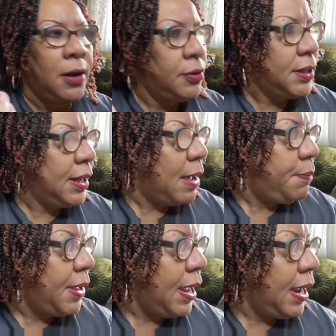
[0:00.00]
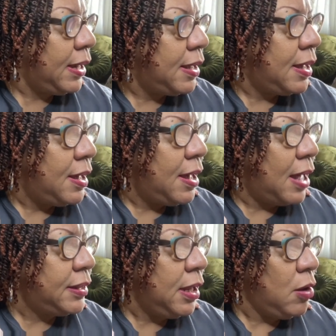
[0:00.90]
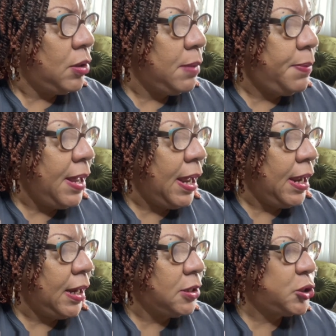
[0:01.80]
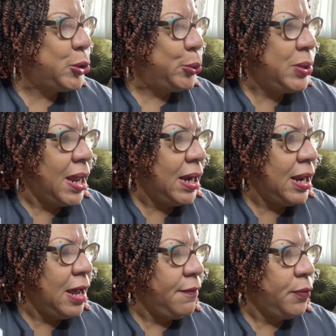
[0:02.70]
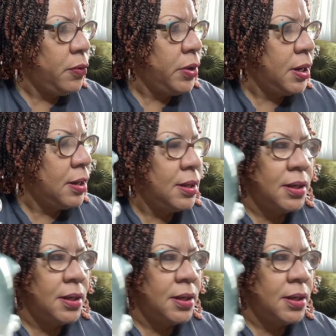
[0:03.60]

don't think I paid. I think I only paid $2.99 for it.